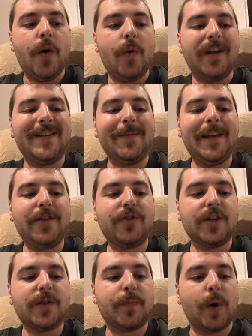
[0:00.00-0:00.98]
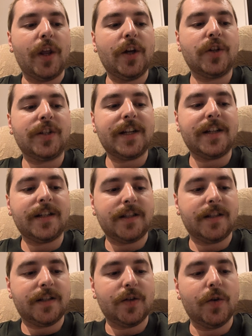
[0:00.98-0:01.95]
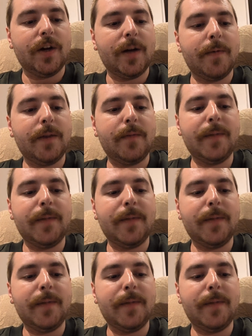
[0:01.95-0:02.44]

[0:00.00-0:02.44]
When Demetrius Poliorcetus saw him in the